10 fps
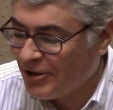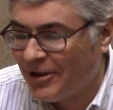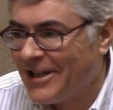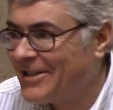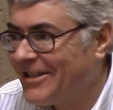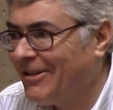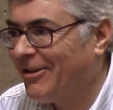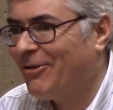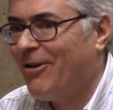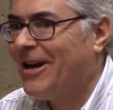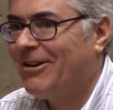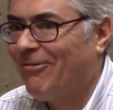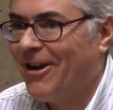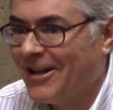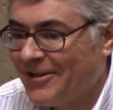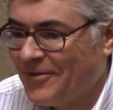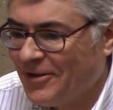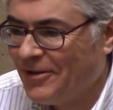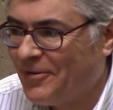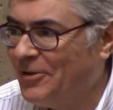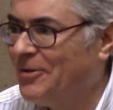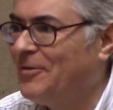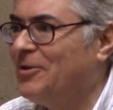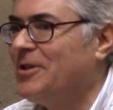you're quite correct. If you